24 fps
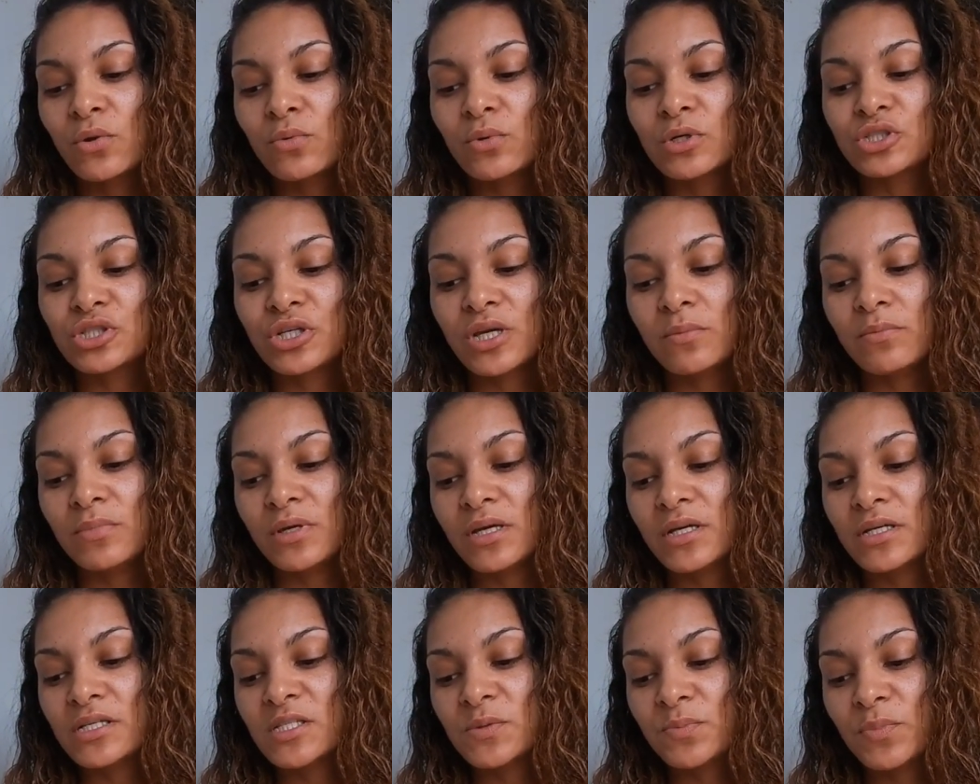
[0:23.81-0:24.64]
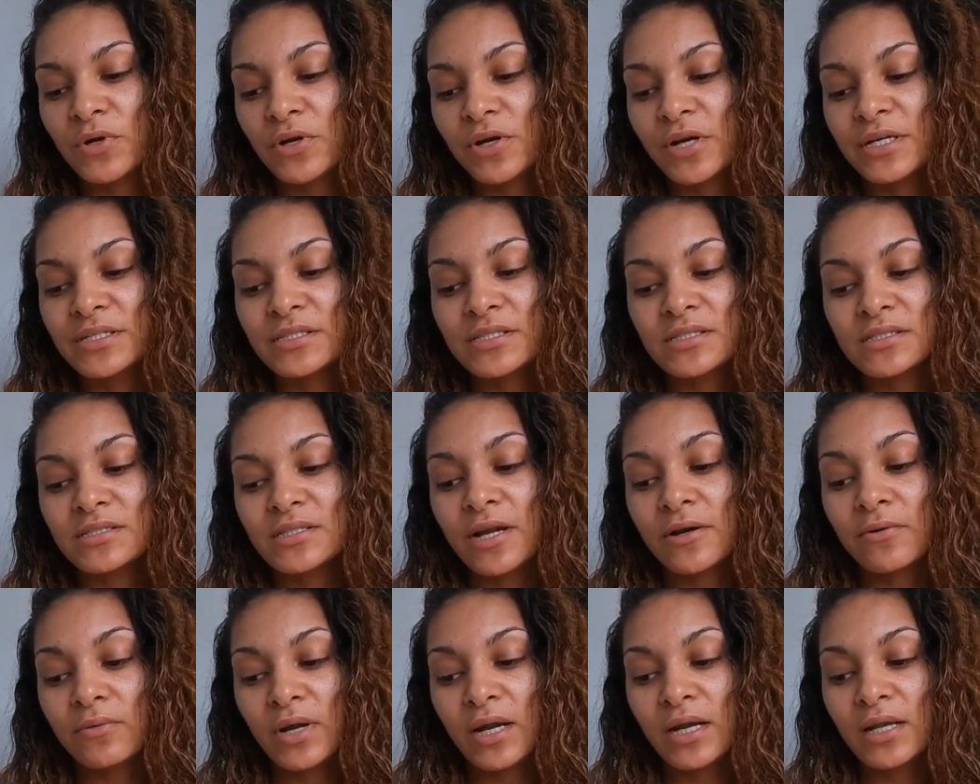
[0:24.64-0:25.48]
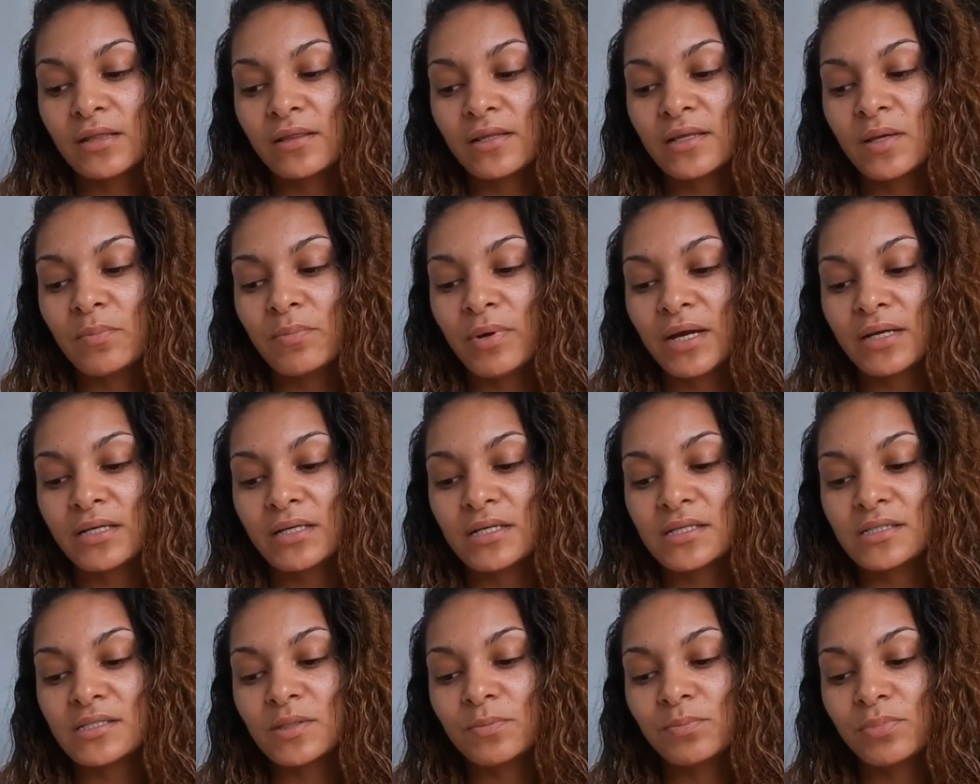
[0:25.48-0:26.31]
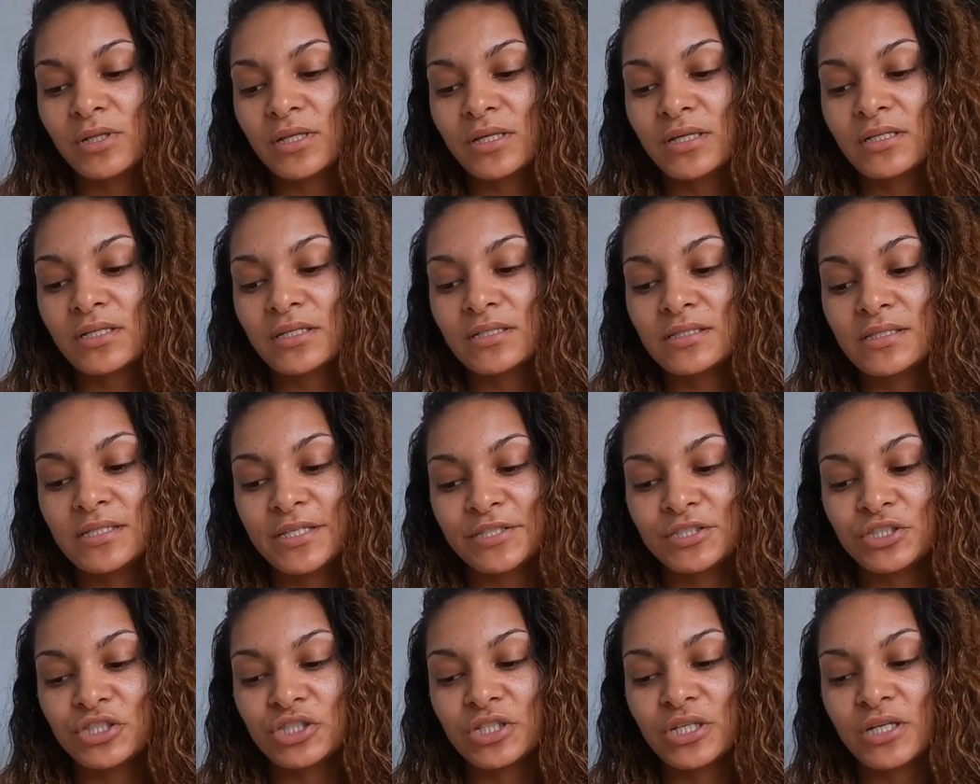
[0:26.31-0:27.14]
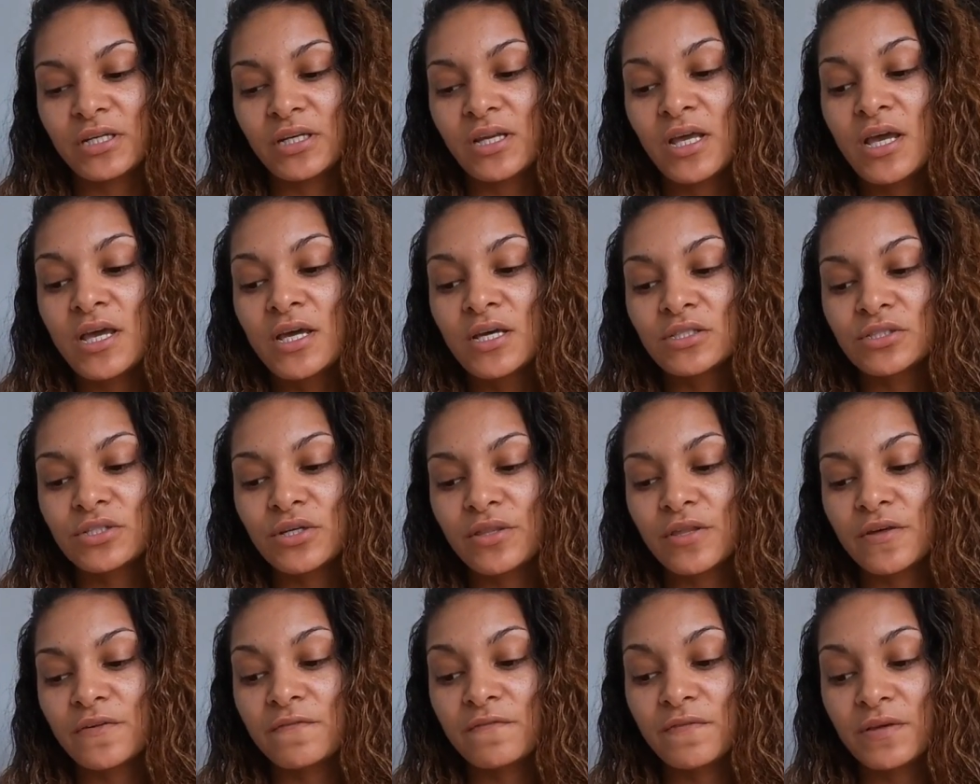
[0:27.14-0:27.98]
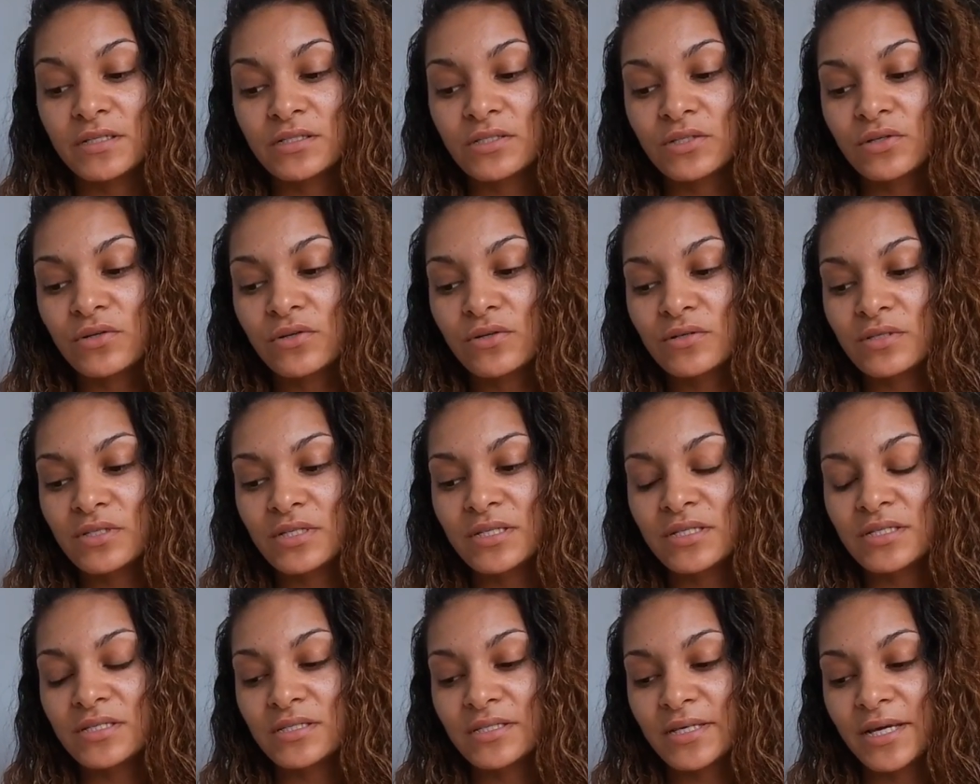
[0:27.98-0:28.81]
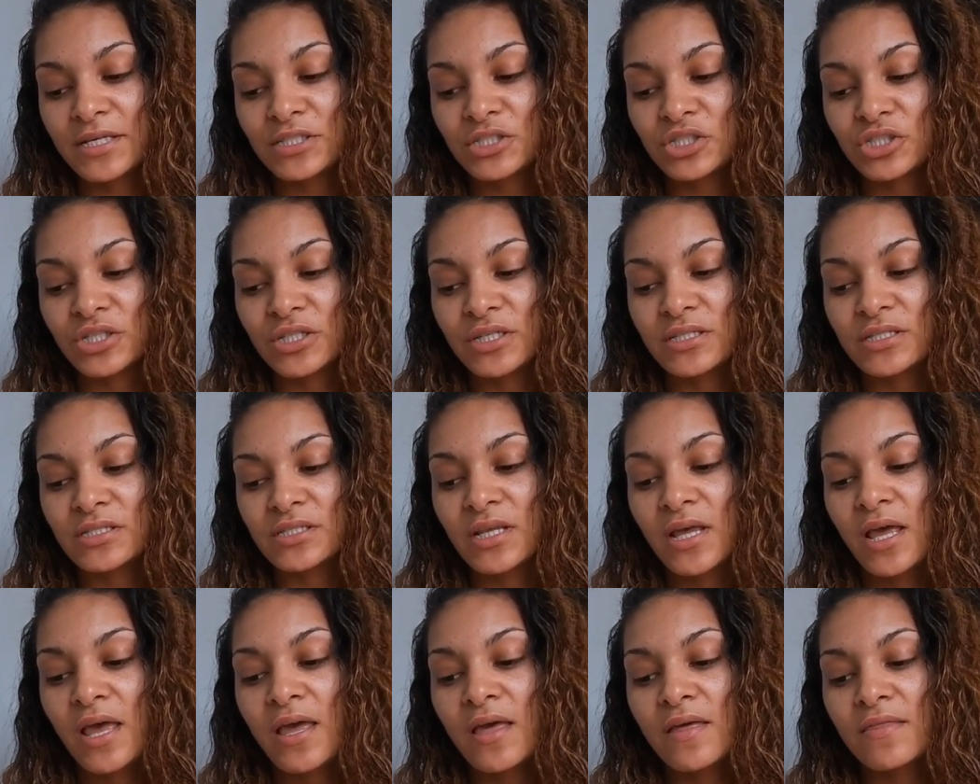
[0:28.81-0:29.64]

which can be experienced directly by disciplined attention to the physical sensations